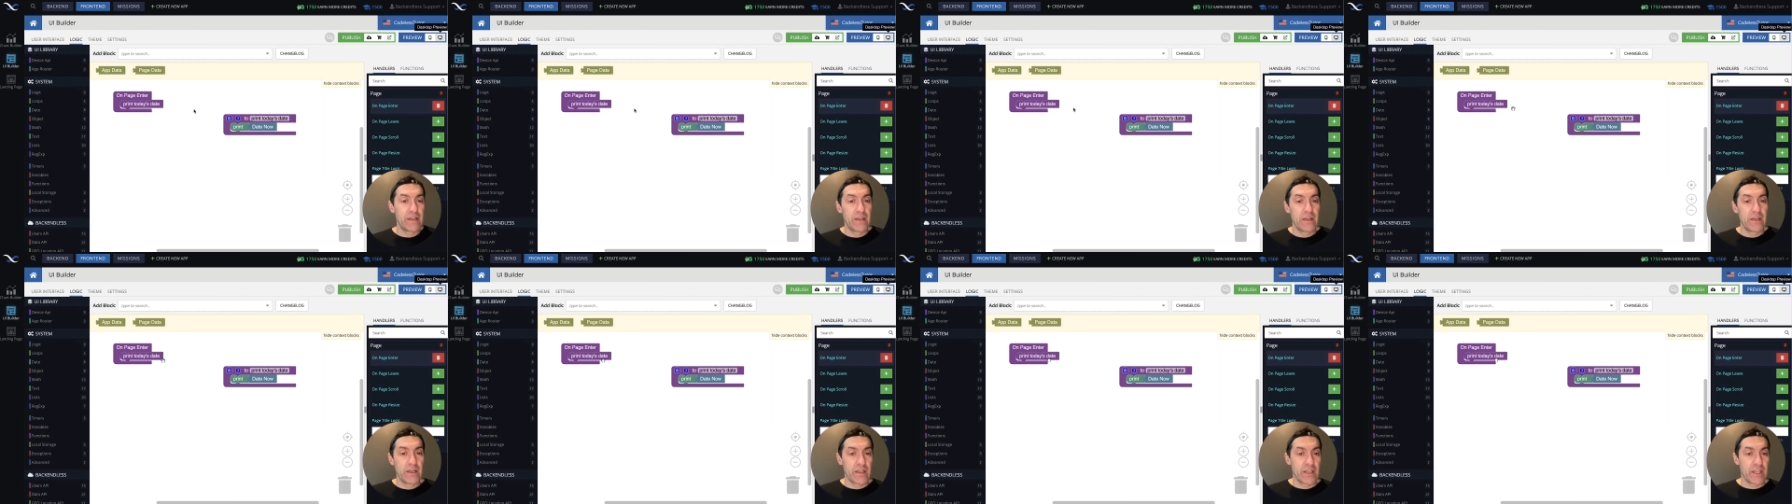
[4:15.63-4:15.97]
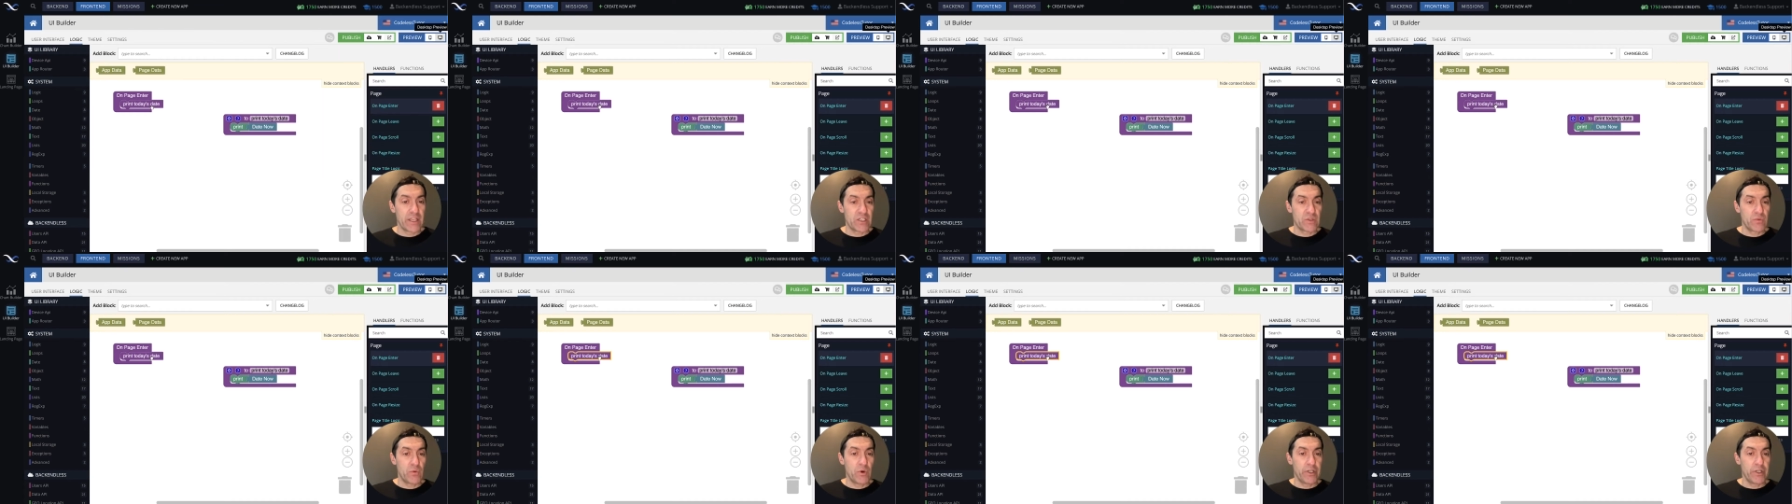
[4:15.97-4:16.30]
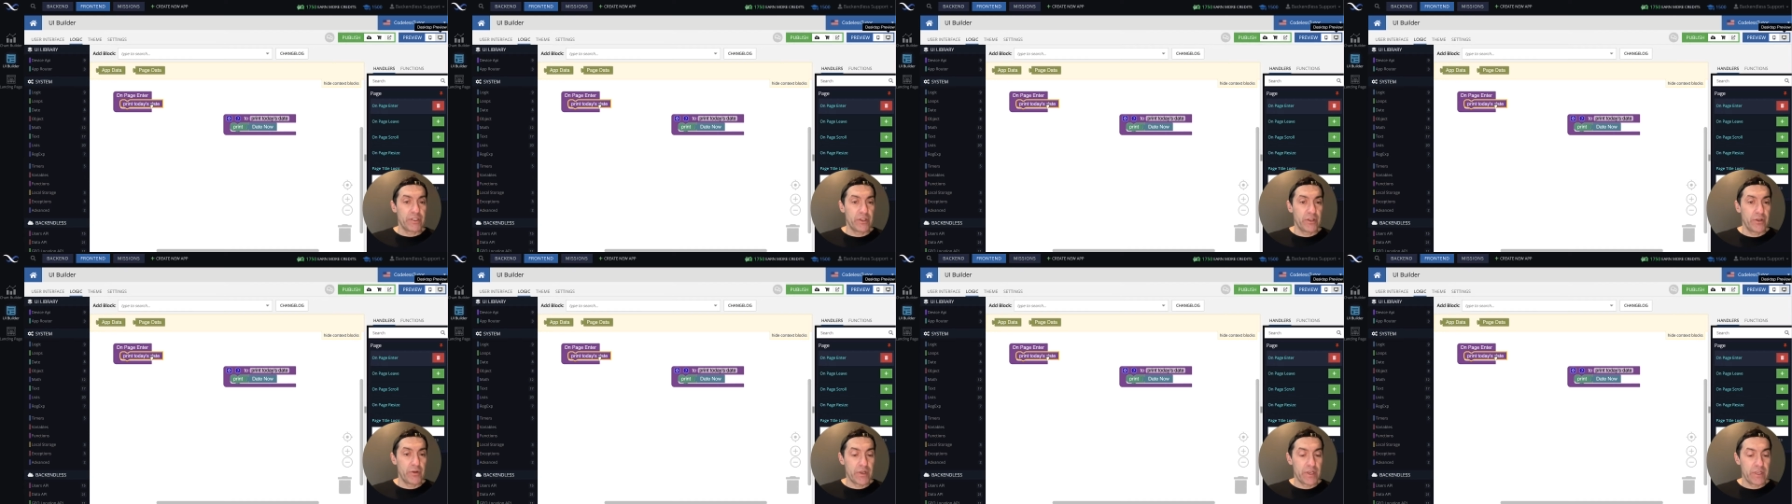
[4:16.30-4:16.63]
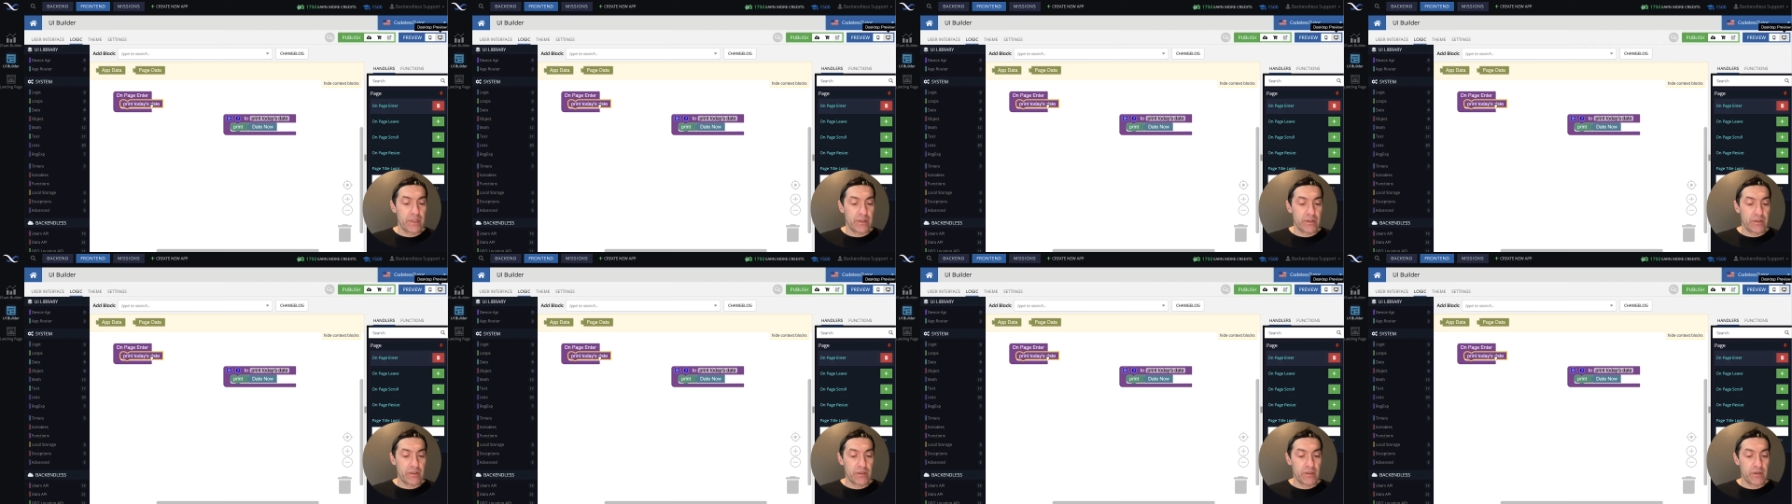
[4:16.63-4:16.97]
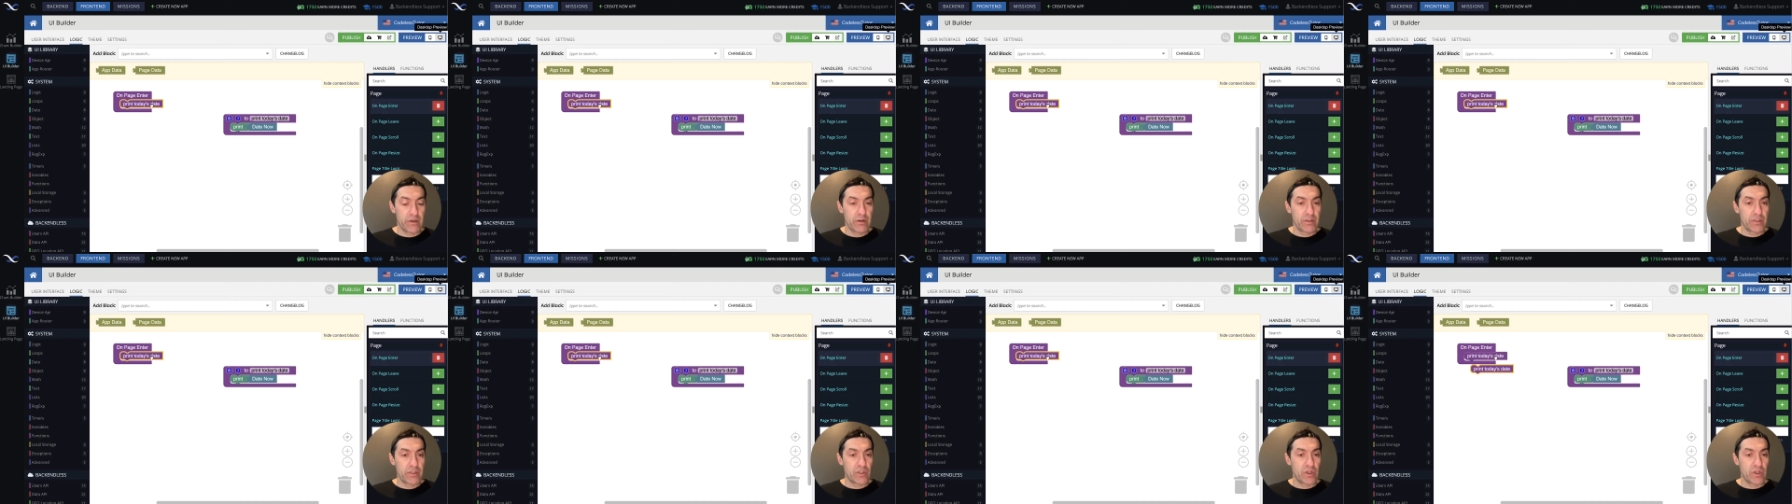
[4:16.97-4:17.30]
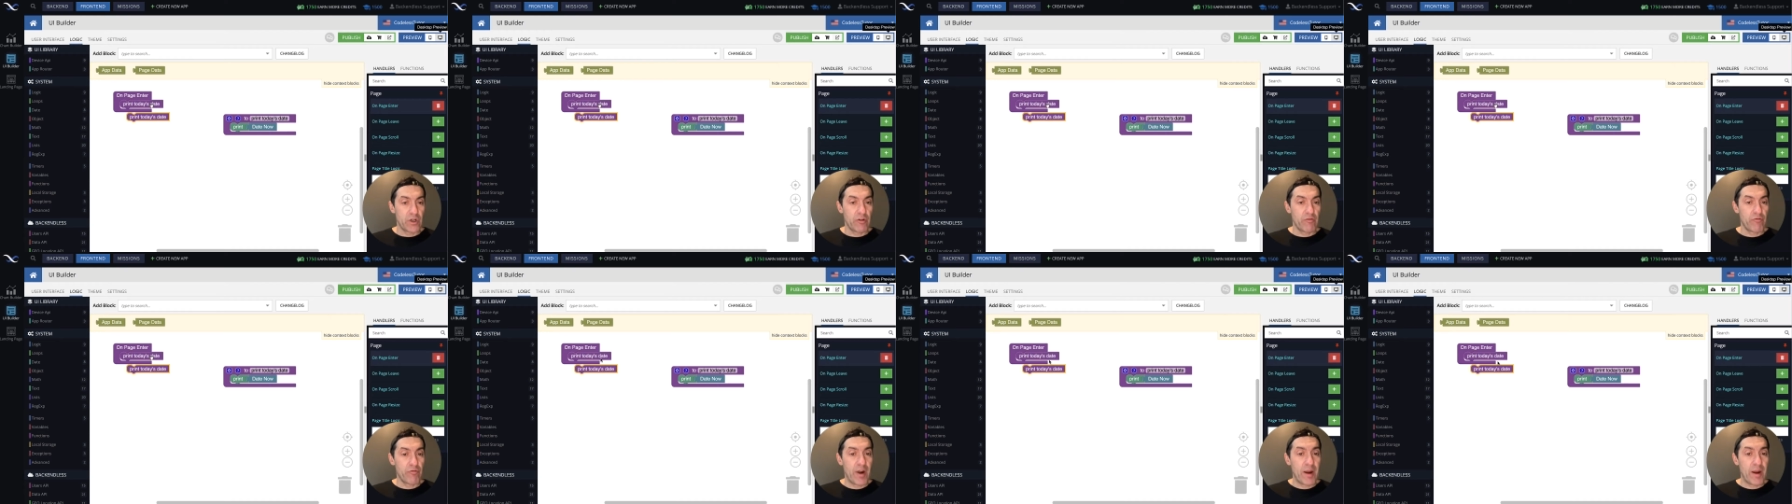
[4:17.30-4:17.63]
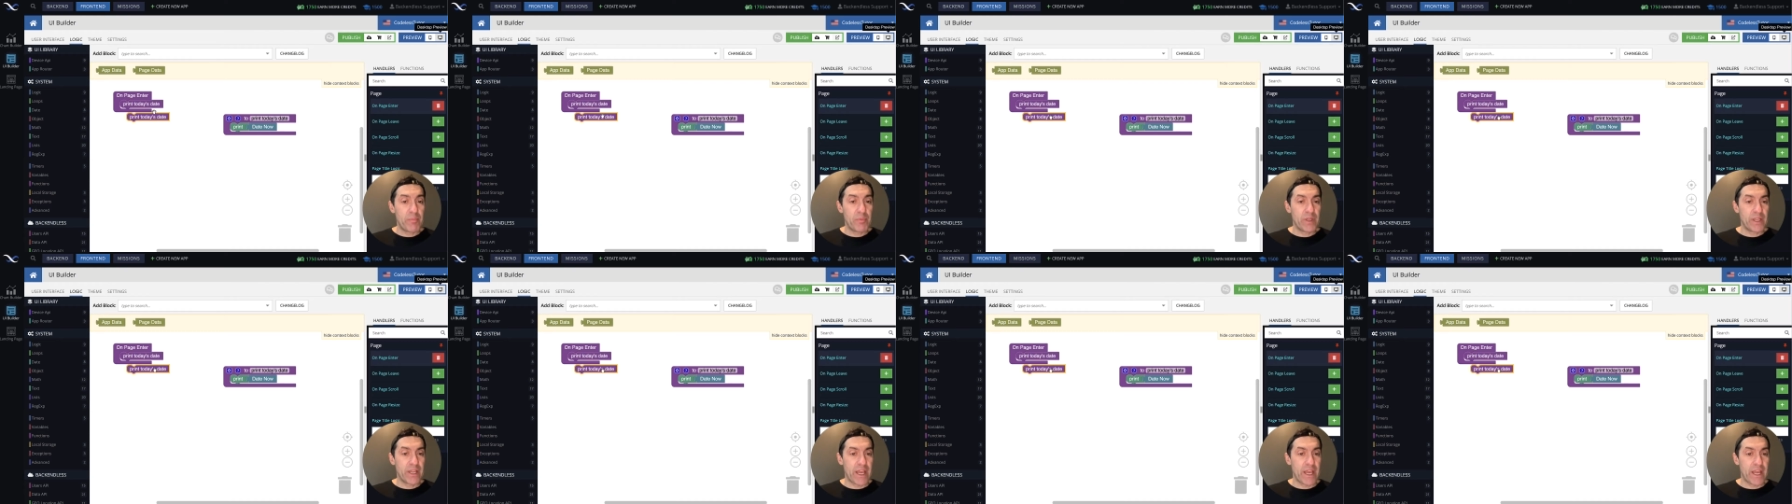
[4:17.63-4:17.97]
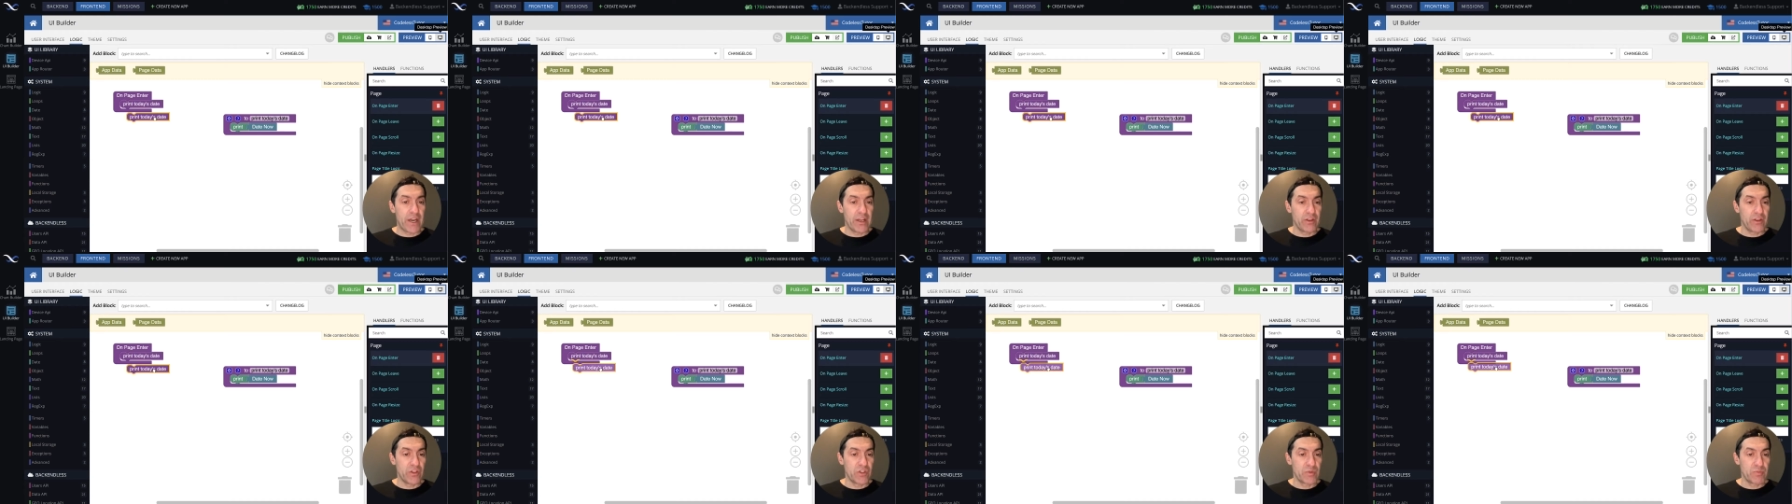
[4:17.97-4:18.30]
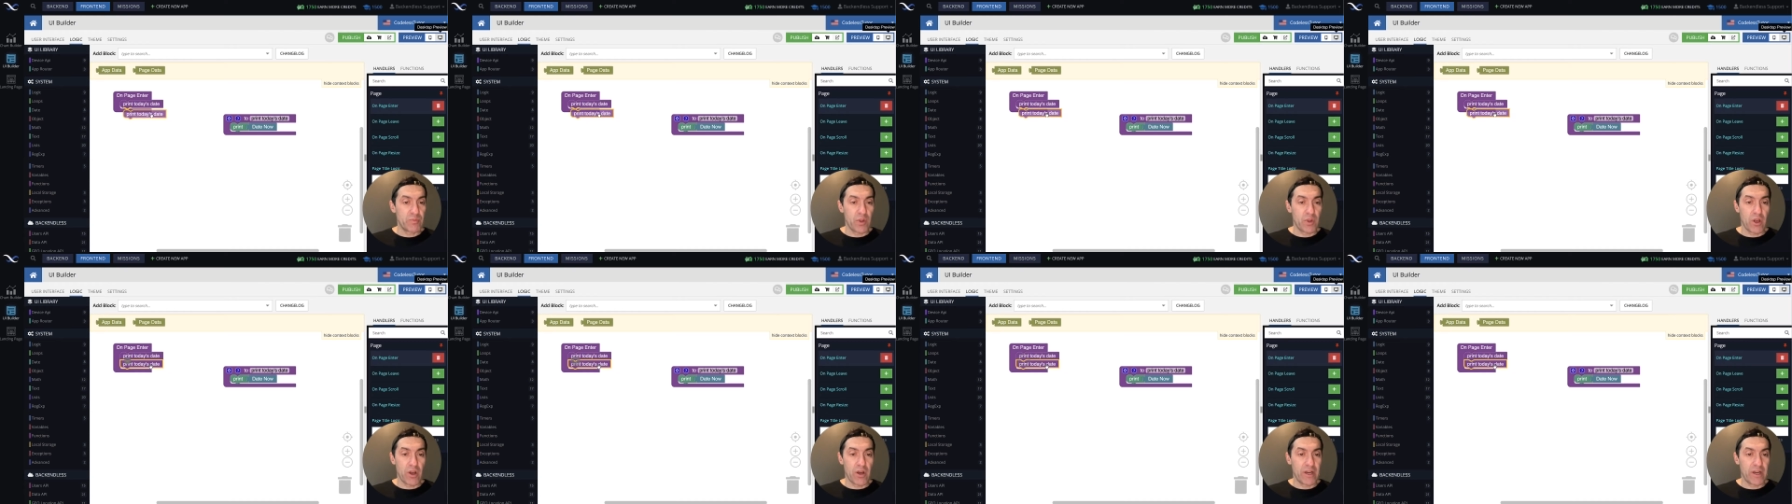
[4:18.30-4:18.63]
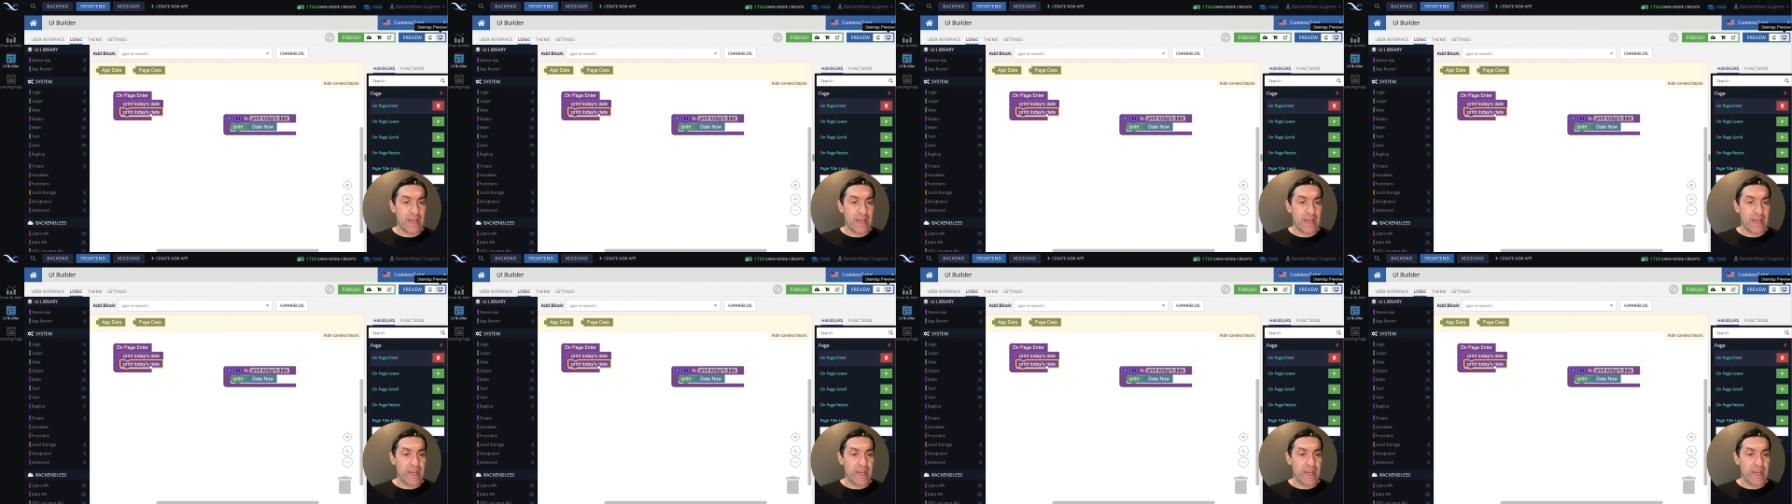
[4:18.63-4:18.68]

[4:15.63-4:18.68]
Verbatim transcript: Guess what? You can start replicating this block